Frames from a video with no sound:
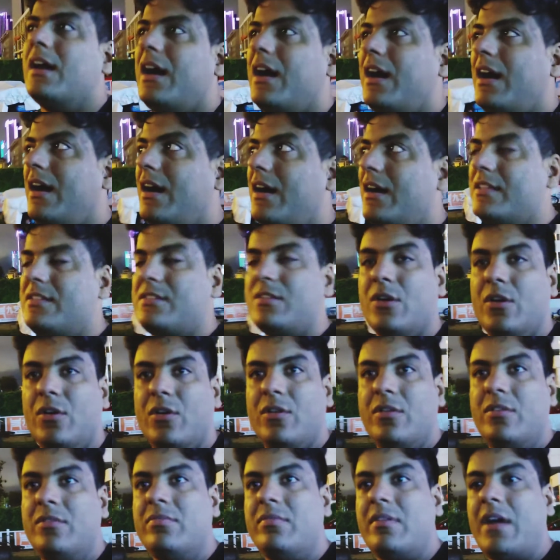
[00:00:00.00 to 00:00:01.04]
Uh,
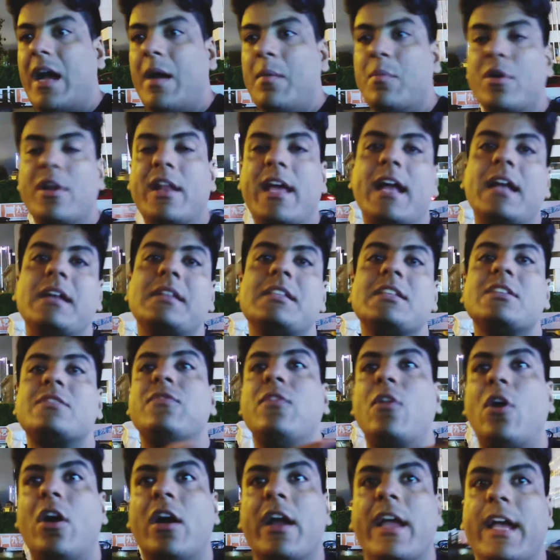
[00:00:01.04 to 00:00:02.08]
so I'm gonna end this
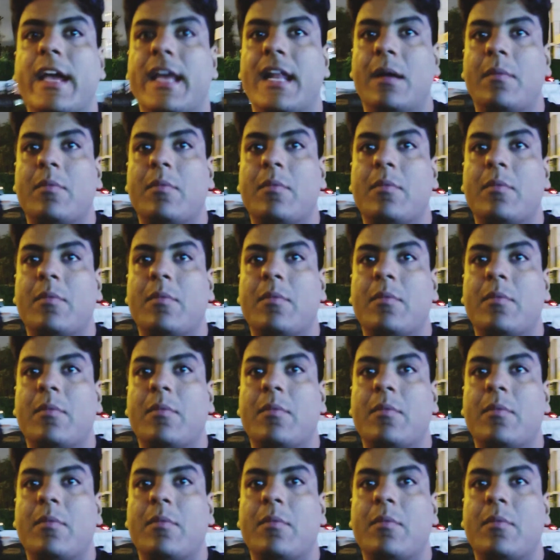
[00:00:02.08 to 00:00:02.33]
vlog here.